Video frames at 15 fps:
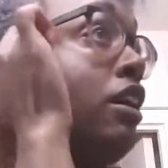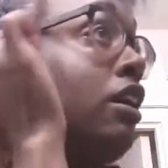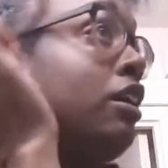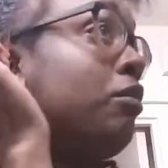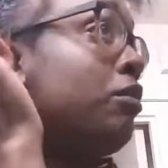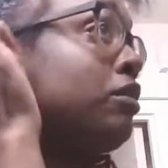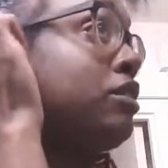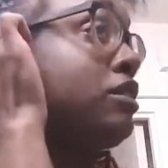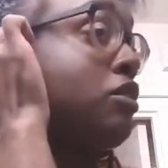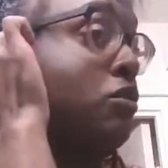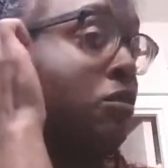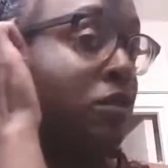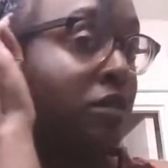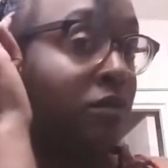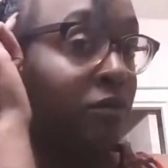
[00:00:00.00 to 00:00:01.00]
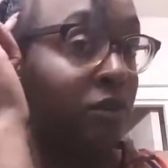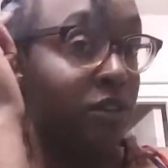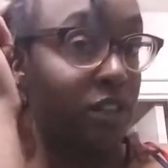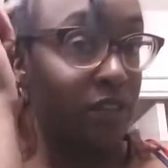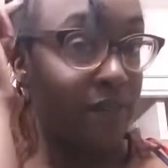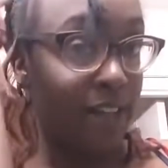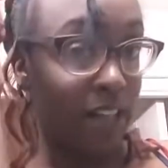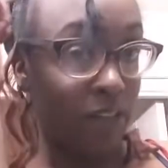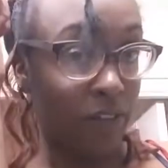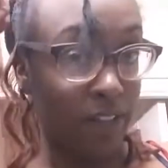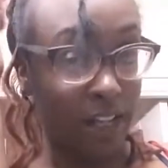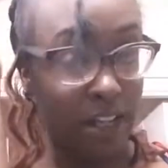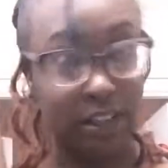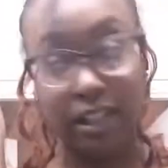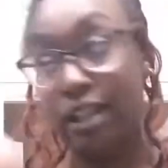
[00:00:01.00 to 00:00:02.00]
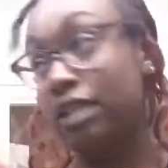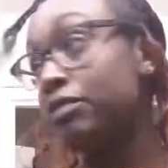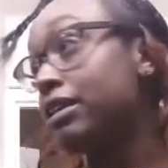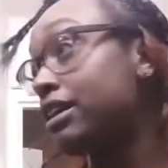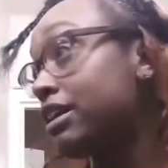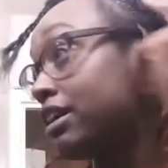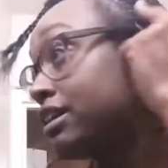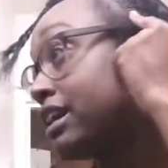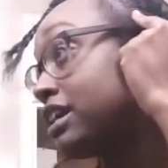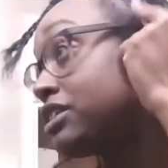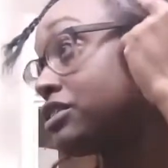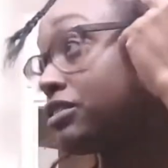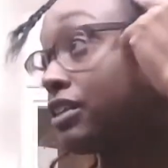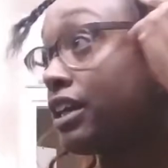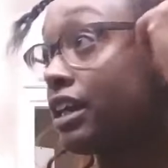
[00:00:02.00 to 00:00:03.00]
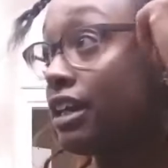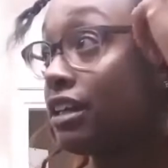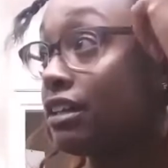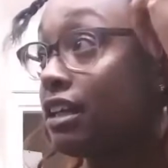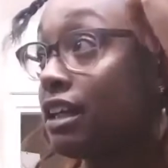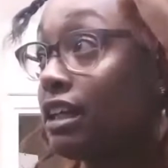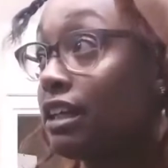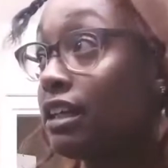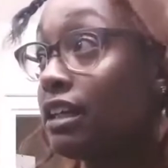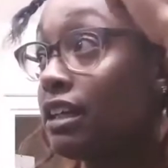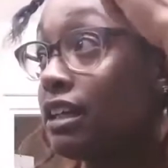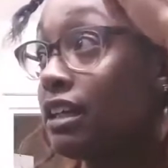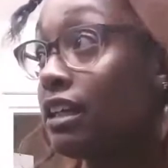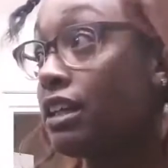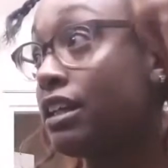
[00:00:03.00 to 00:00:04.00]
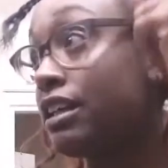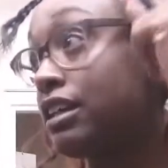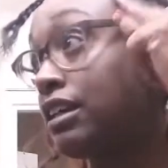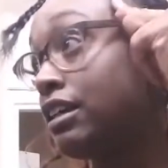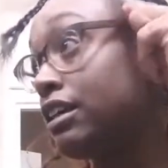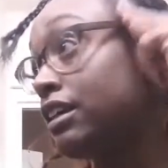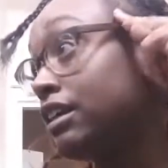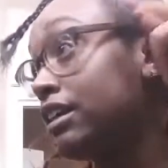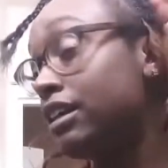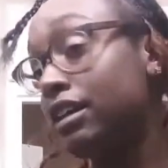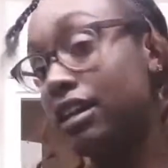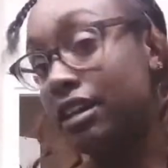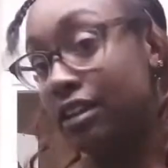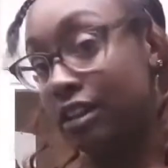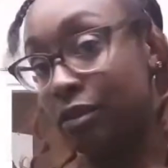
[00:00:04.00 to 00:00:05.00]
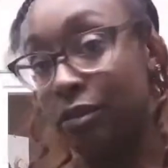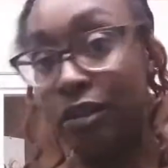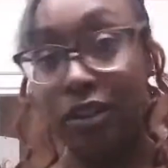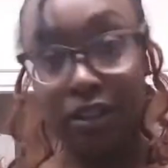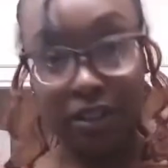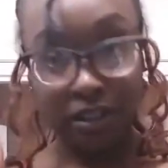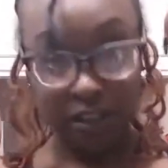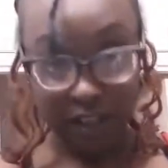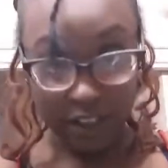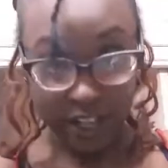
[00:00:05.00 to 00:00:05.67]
And we're just following that line around our natural hairline. And then we're gonna